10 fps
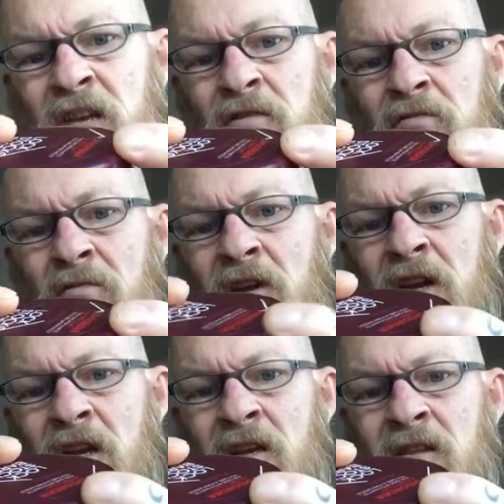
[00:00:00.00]

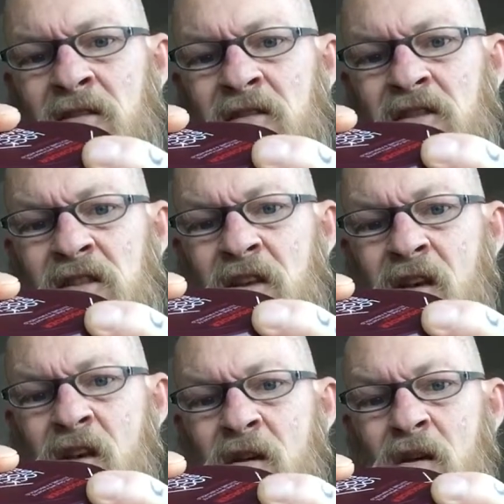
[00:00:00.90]
Ingredients,
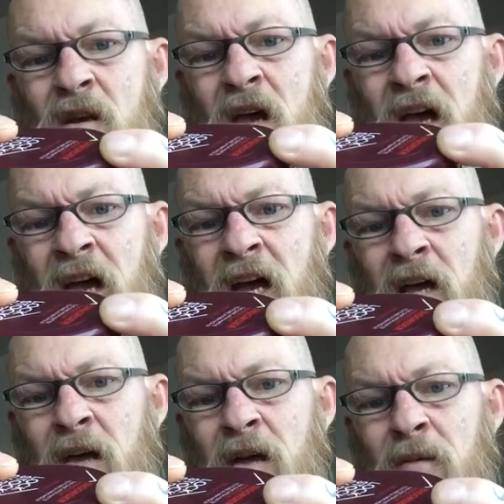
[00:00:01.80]

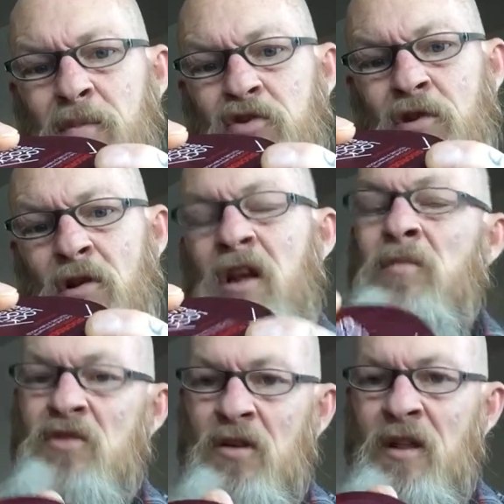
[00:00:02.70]

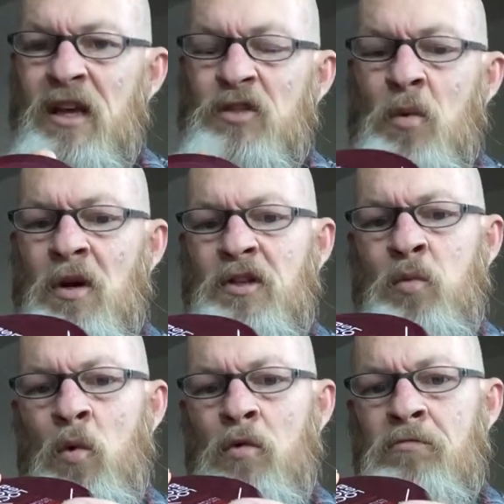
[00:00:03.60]
petroleum, so that's why it's
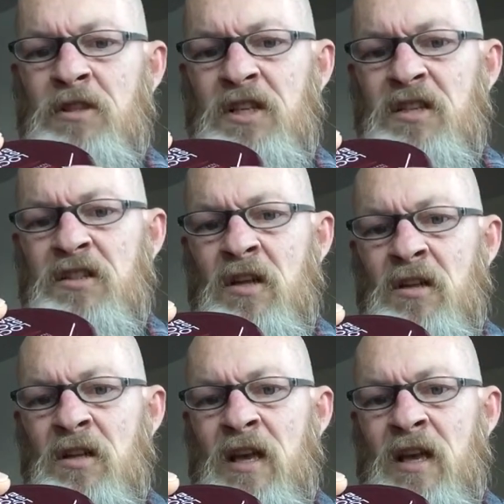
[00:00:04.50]
water resistant.